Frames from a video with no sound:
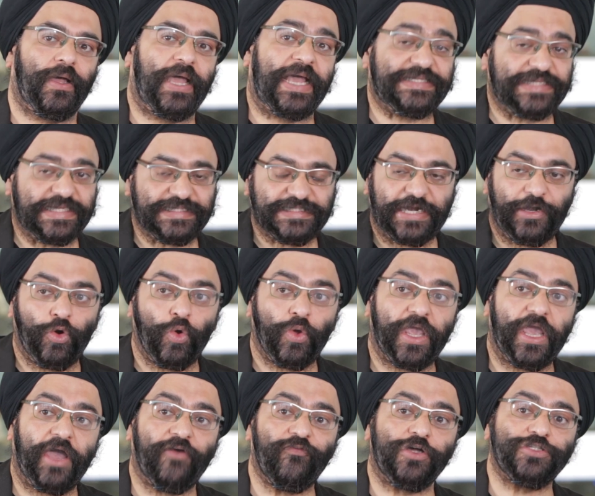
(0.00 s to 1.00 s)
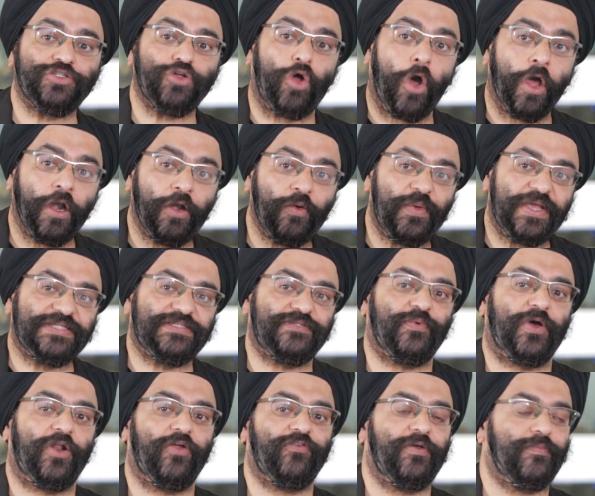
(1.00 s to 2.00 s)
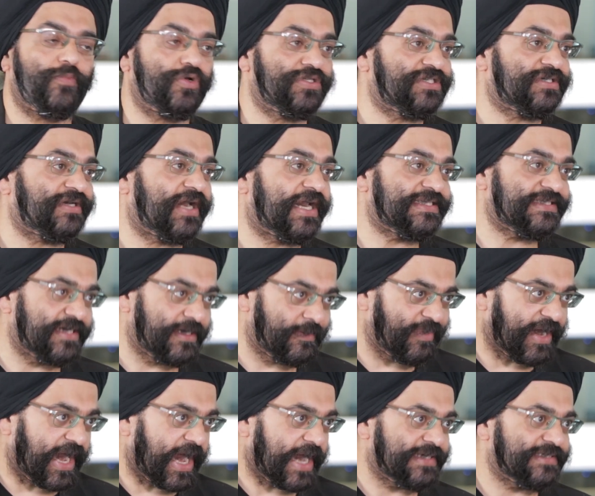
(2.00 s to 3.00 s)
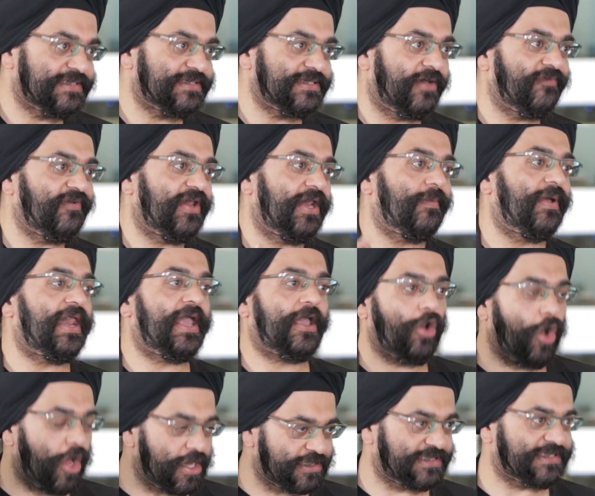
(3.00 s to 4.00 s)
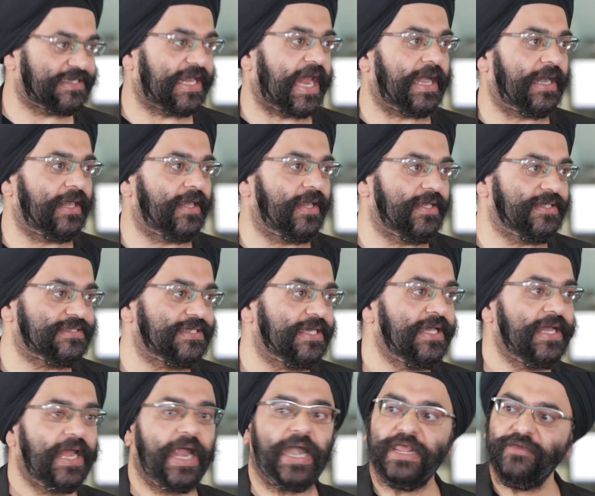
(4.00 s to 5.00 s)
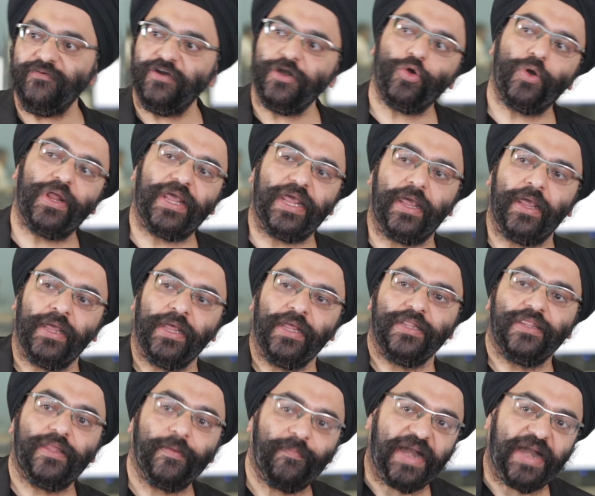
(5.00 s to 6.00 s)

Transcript: as I said, Nokia was always one of the most trusted brands available across categories. And even today, the